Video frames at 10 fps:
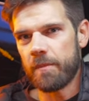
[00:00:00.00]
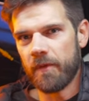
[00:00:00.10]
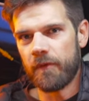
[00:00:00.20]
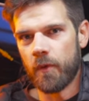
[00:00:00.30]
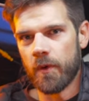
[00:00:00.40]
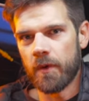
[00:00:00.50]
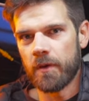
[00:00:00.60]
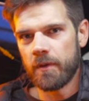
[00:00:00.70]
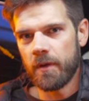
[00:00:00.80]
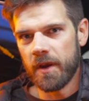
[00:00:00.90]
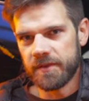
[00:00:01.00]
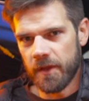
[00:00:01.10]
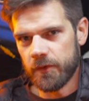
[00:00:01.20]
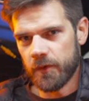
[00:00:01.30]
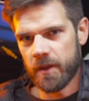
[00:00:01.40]
before a
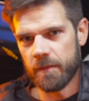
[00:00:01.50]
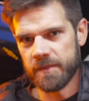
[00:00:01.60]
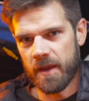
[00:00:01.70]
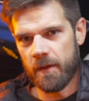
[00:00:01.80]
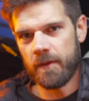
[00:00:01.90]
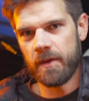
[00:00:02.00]
Tundra comes out.